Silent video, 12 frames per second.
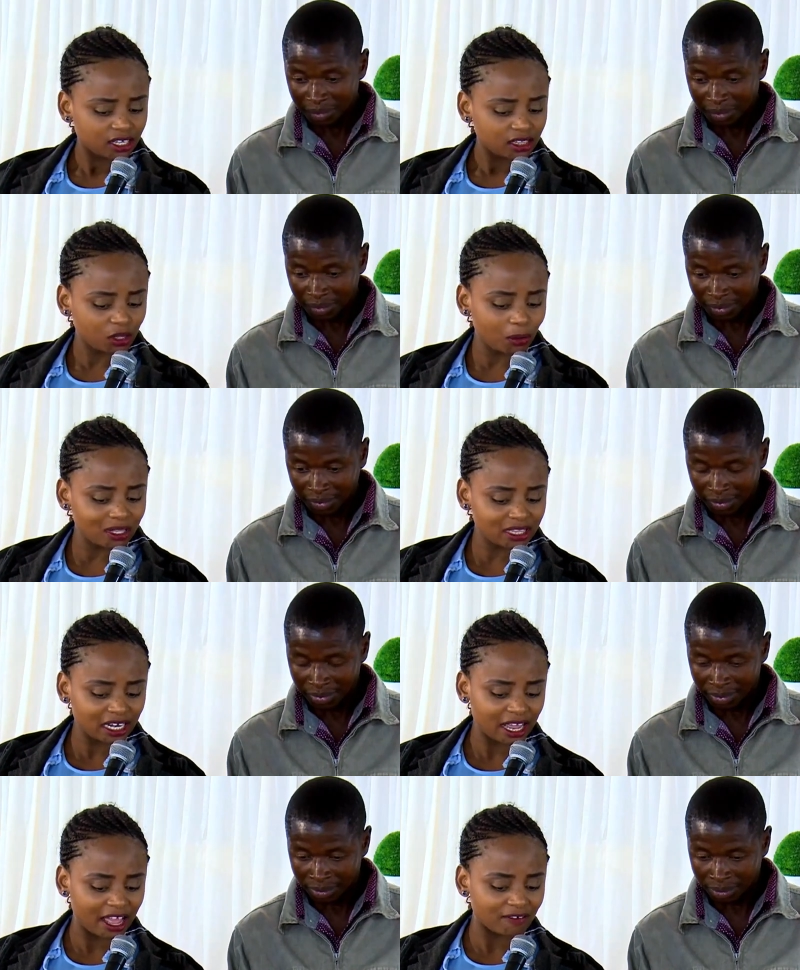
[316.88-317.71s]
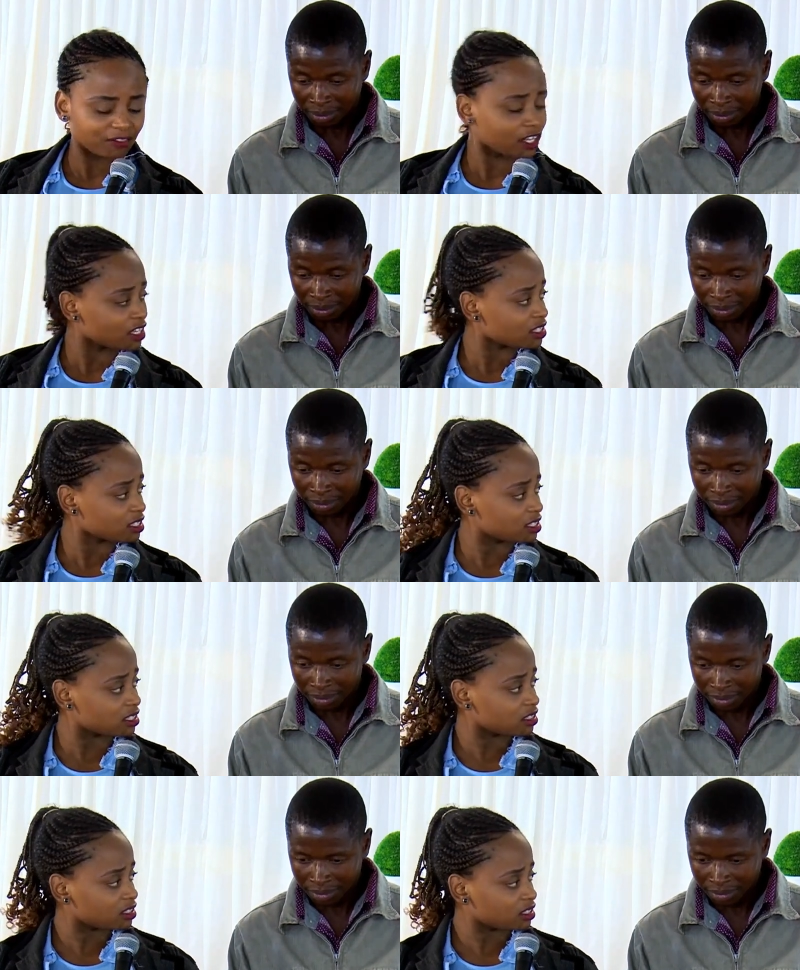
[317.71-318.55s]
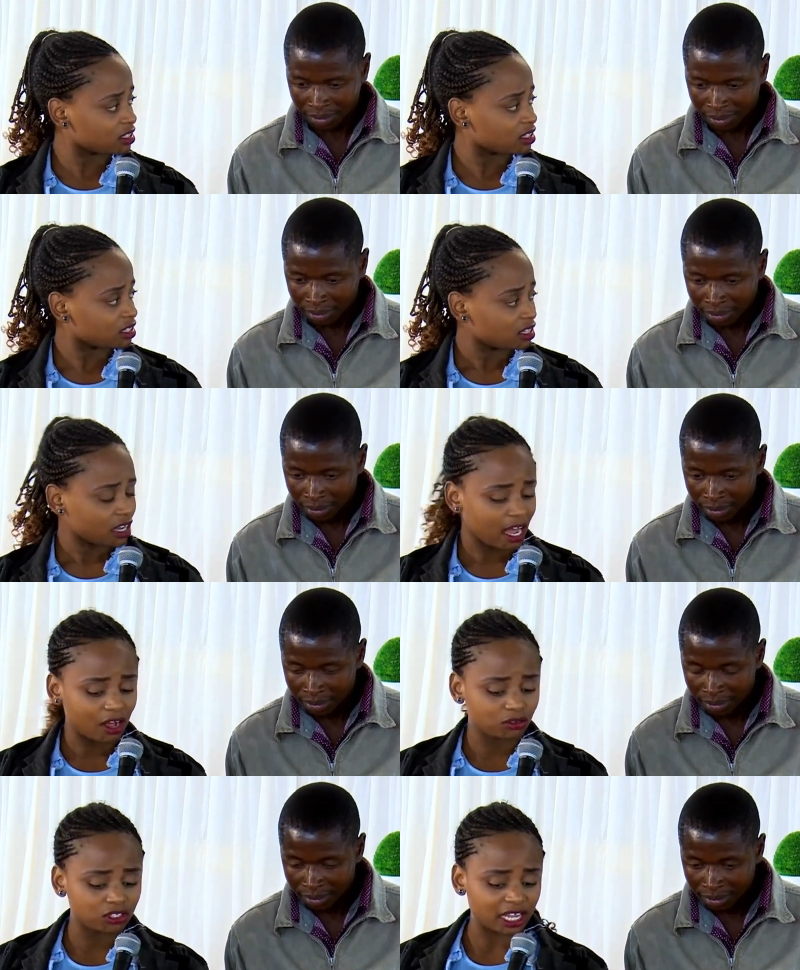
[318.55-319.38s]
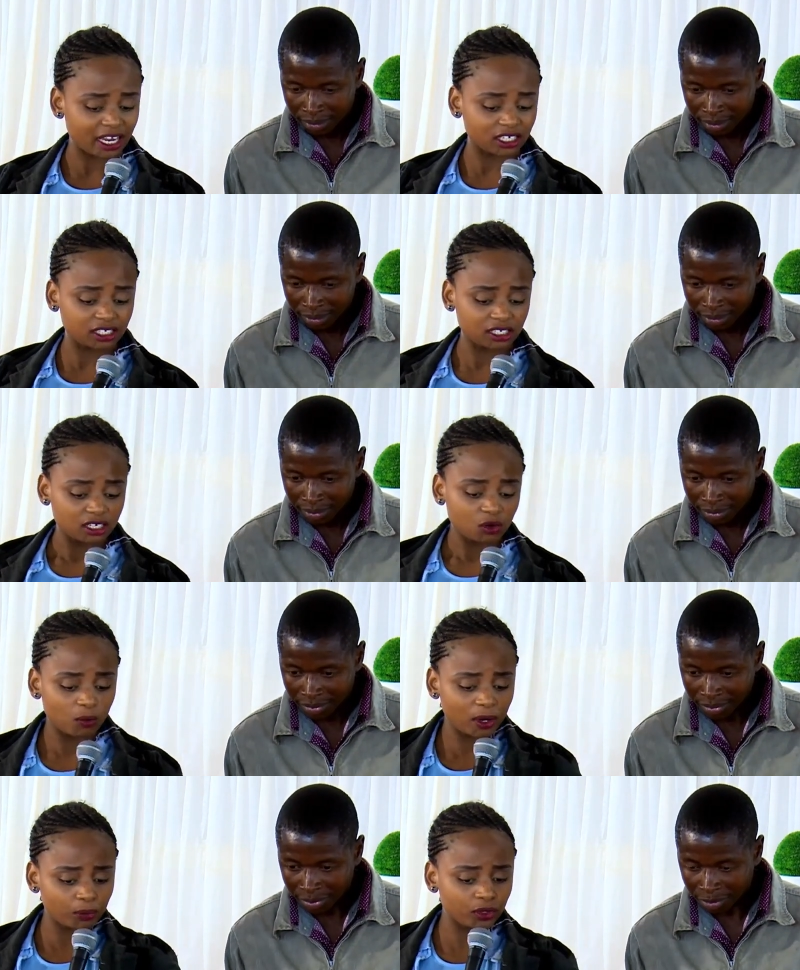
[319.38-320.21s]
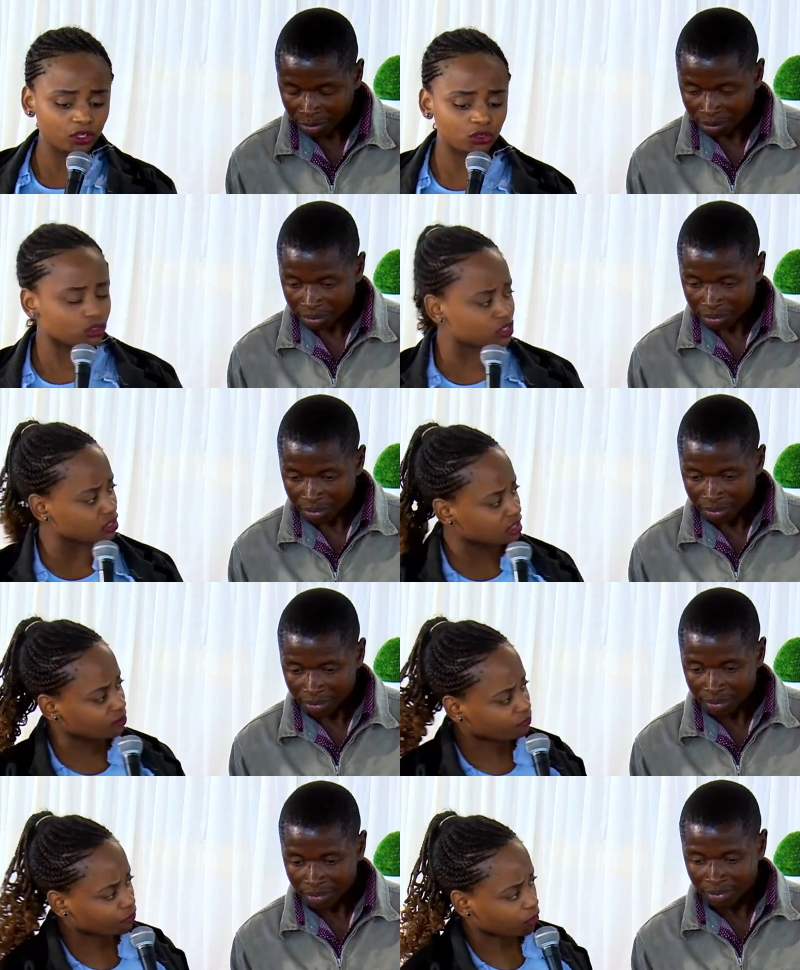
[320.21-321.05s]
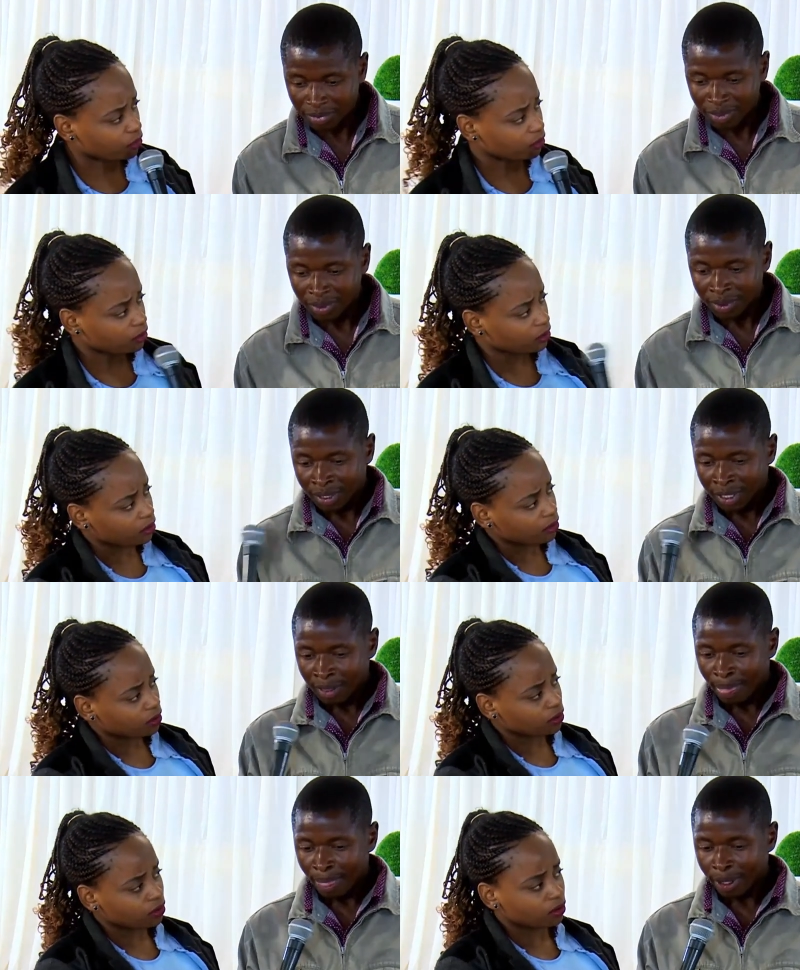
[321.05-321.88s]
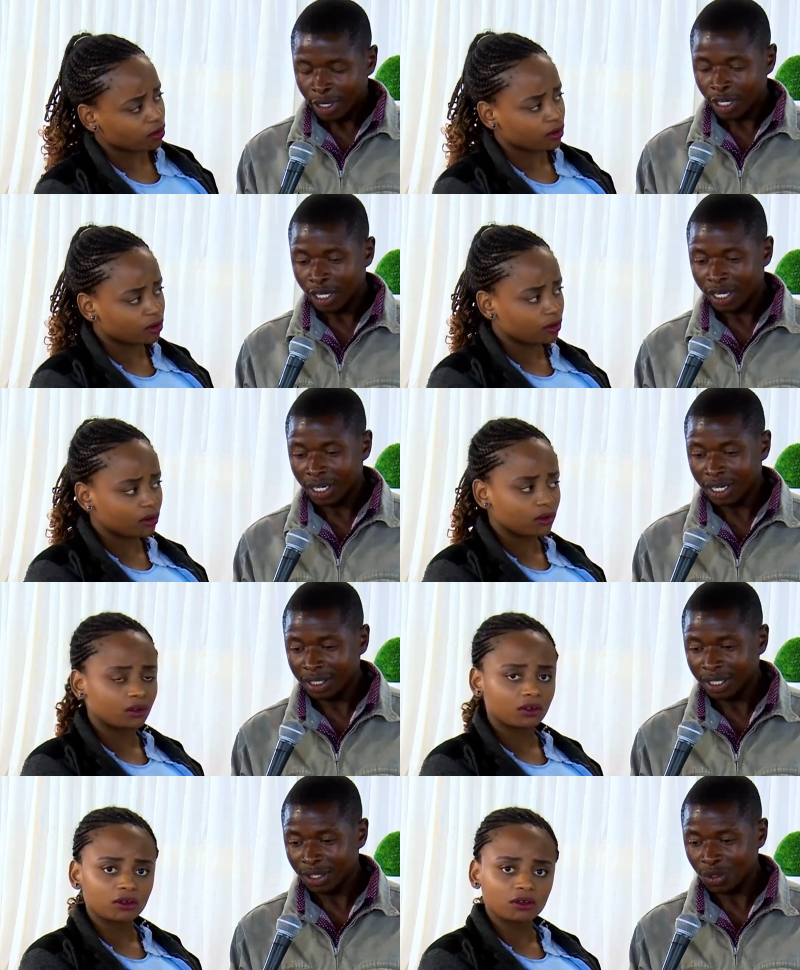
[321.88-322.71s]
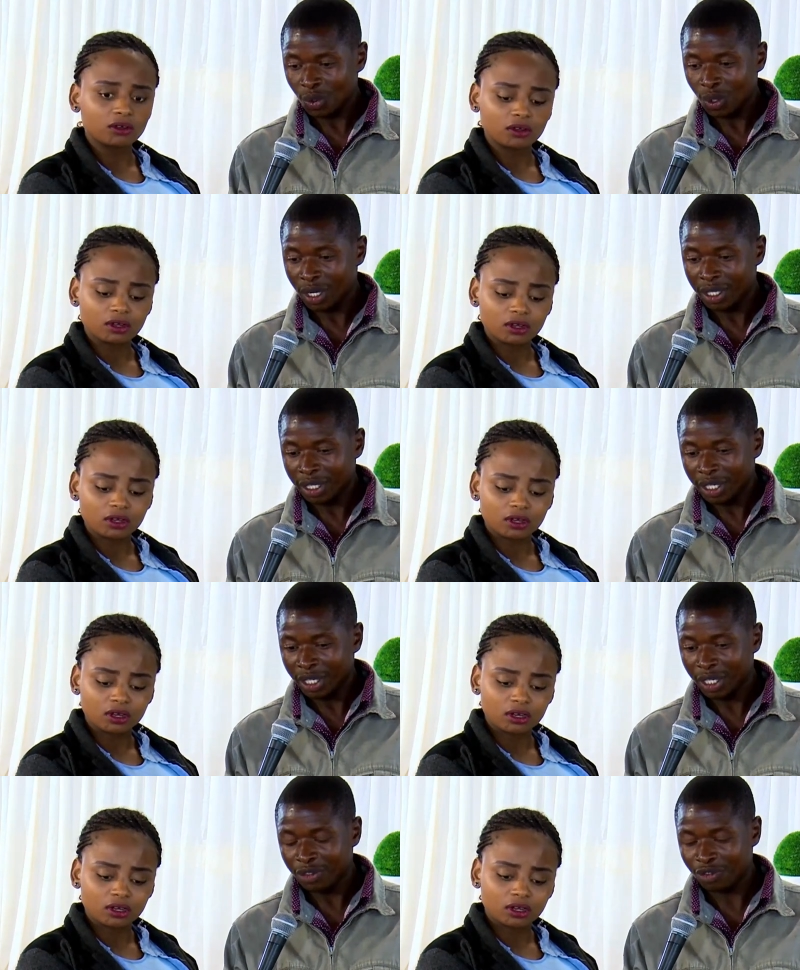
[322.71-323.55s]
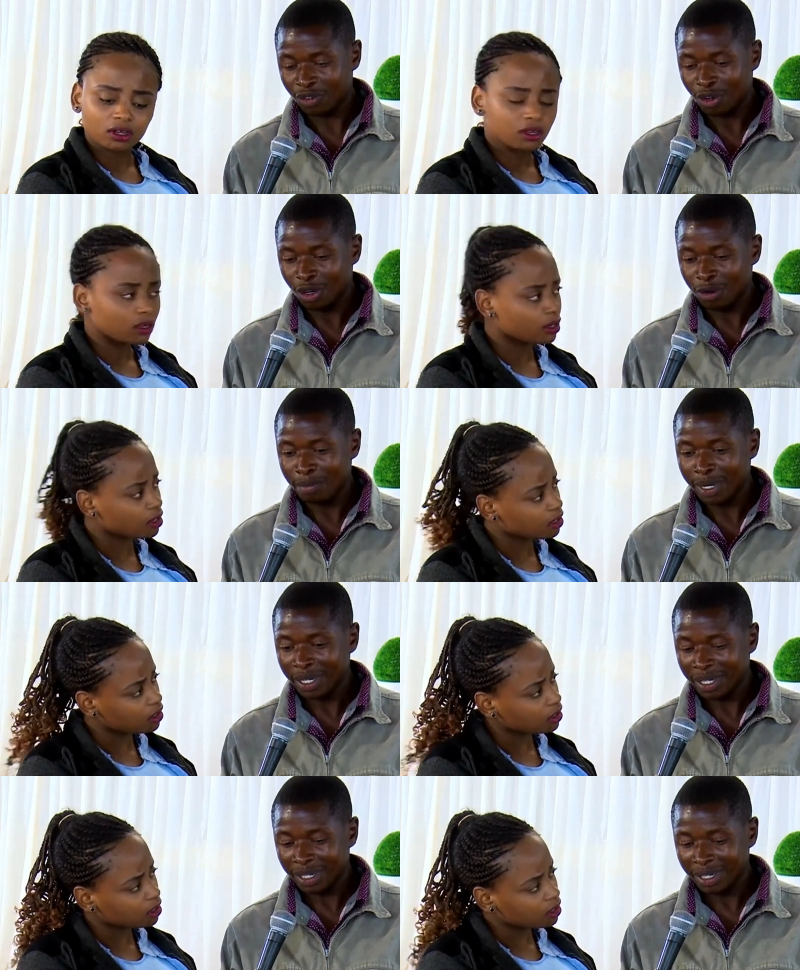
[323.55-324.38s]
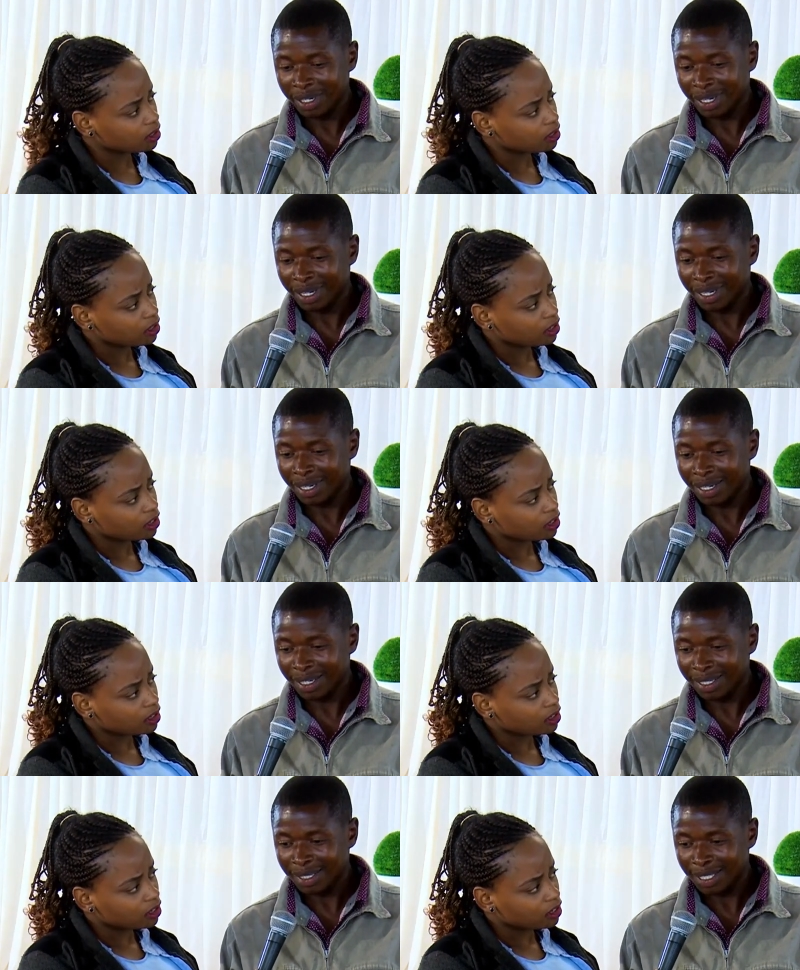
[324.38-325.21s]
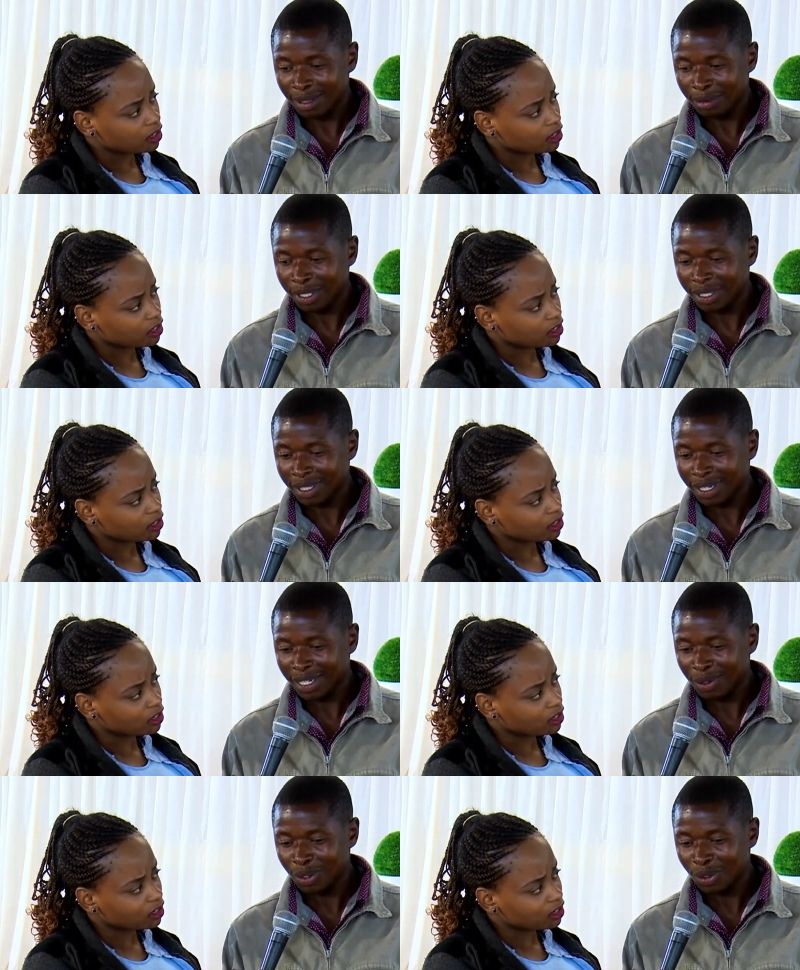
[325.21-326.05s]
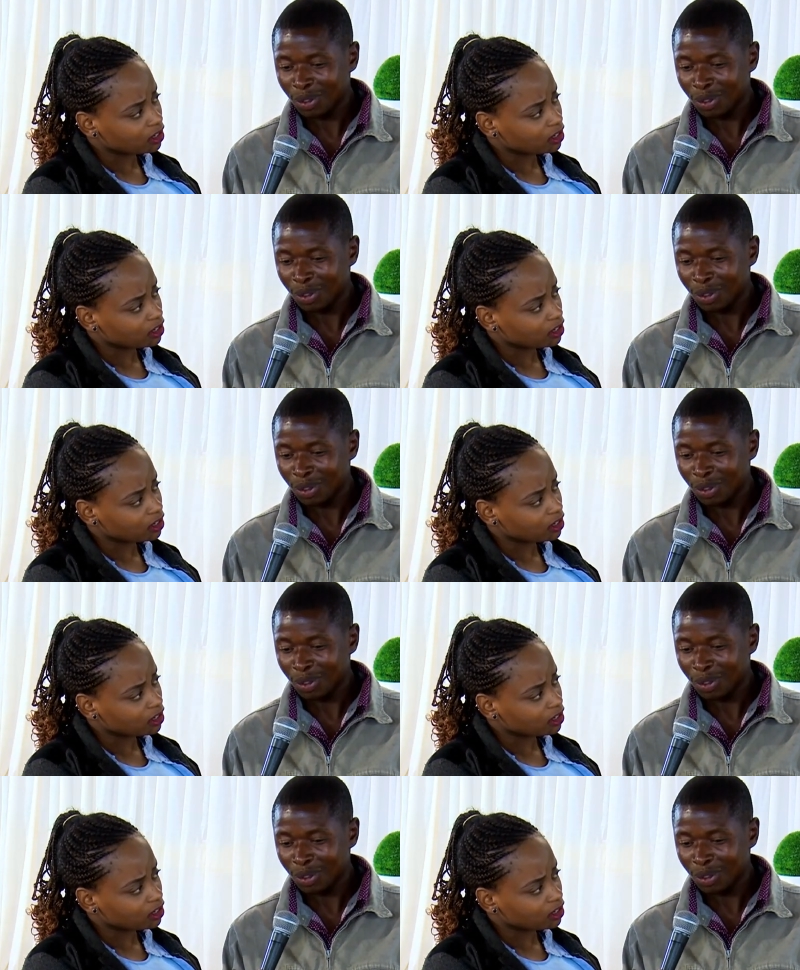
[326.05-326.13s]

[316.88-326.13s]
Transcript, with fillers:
Speaker 1: the one that have things outside. What
Speaker 2: were you using them for? Uh, this one is for making uh, something uh, we